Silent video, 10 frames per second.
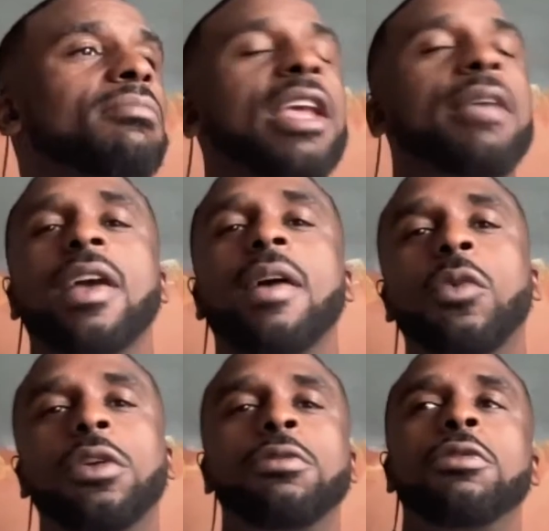
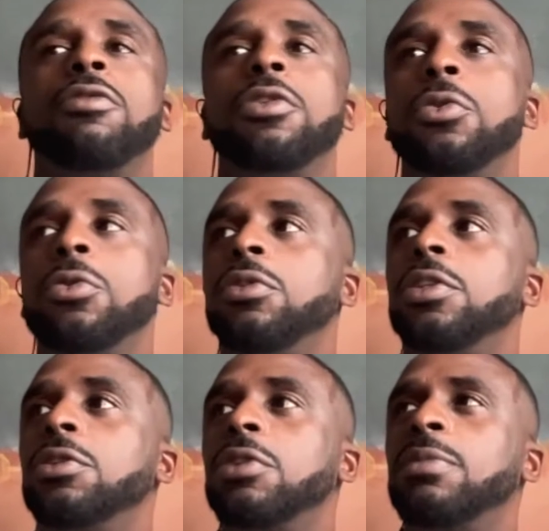one of the few who
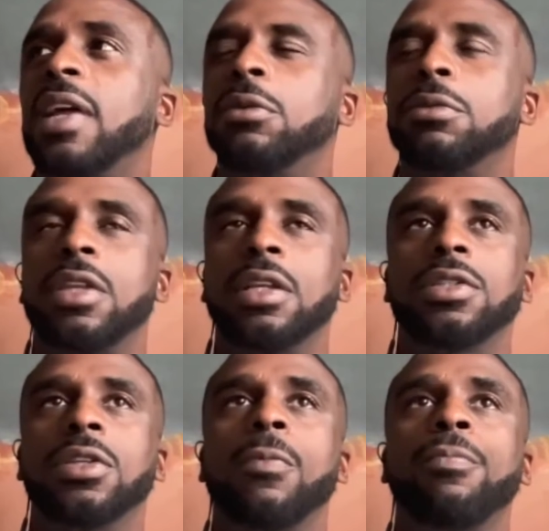disagrees, but I don't think
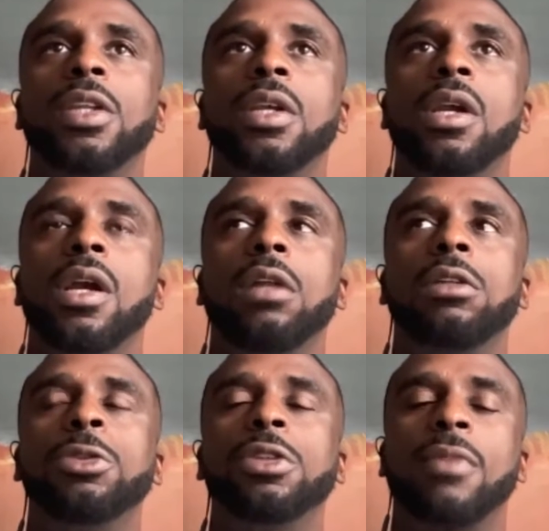so. Our
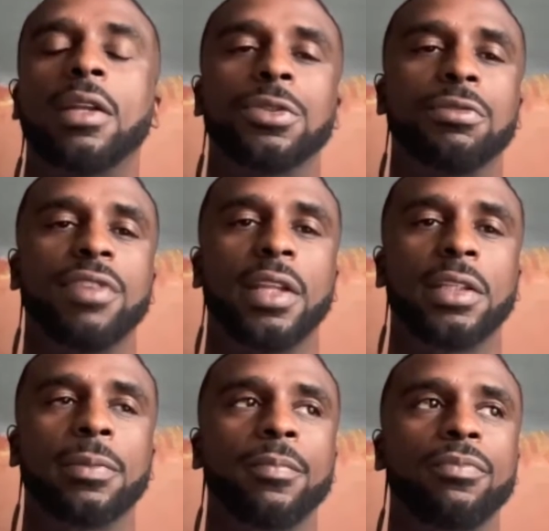leadership models are
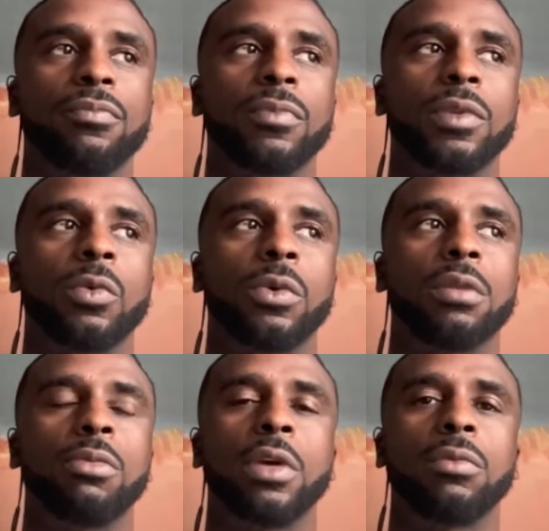failing. We're
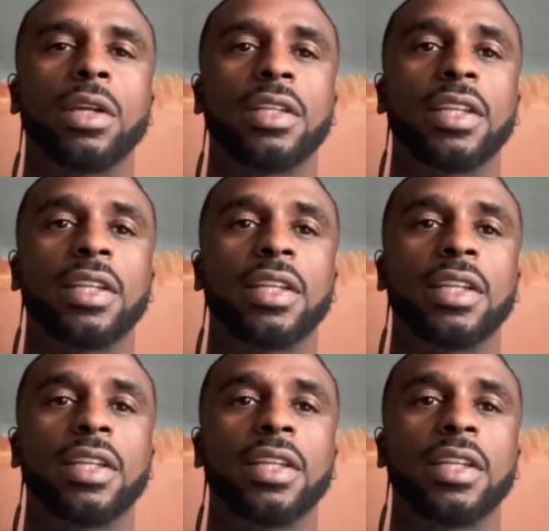at a point right